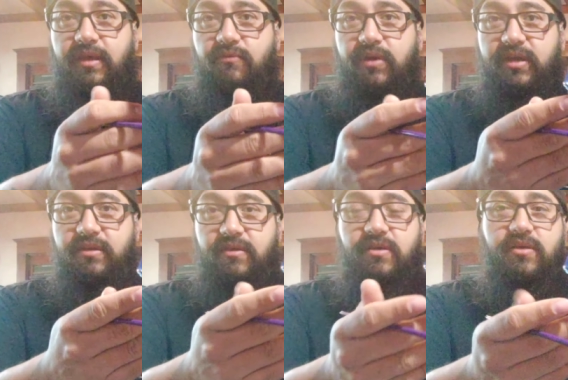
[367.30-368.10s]
that
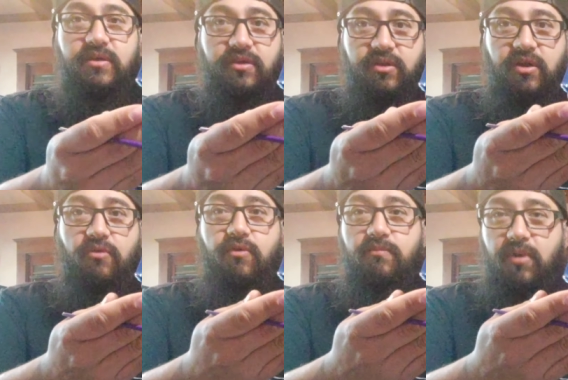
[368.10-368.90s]
way you
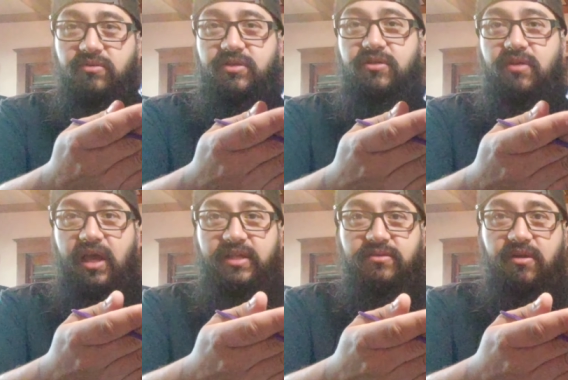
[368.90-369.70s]
know where most of your
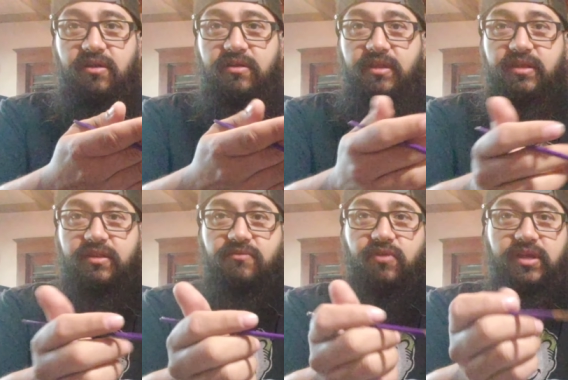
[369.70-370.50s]
lines are, and
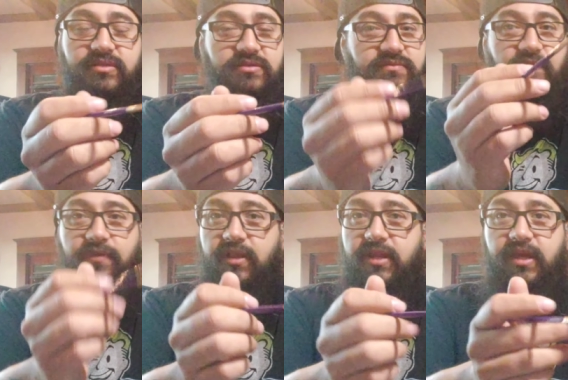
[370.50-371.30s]
then the rest
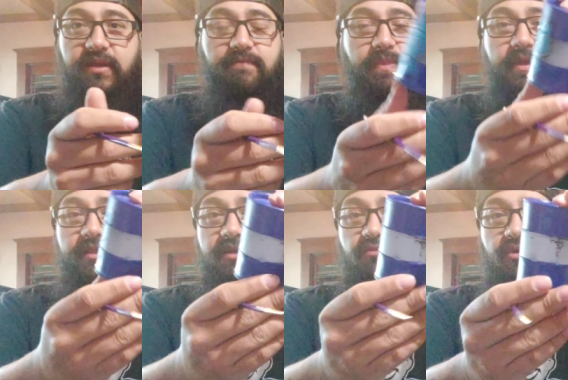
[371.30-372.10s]
fill it in,
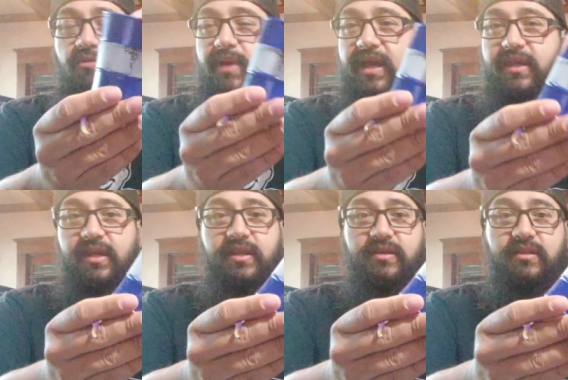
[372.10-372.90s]
and then we'll go back
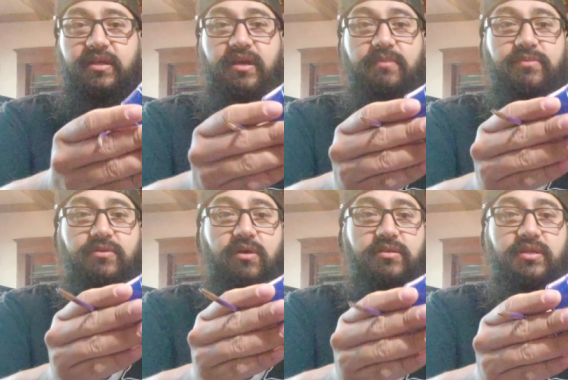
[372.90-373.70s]
in and clean up and
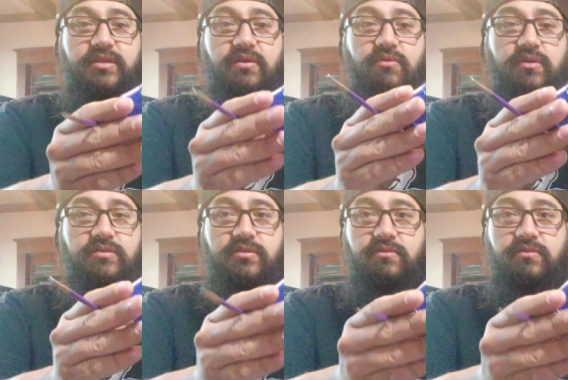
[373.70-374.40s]
do all the detail work.